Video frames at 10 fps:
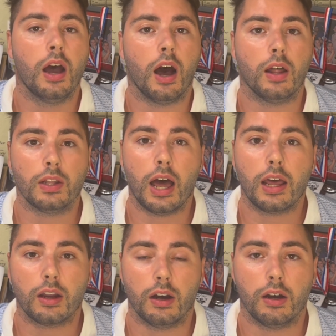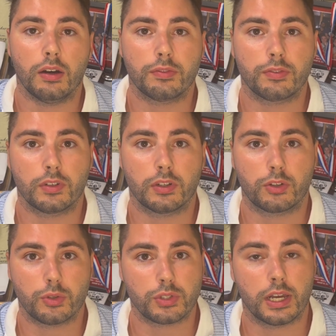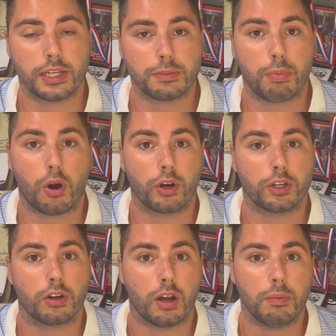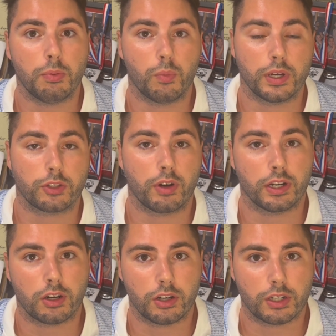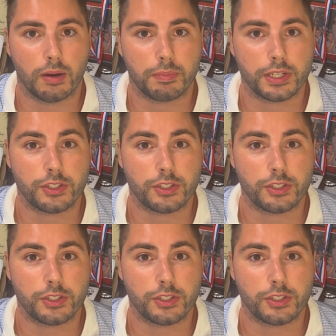A lot of cruise lines partner up with credit card companies,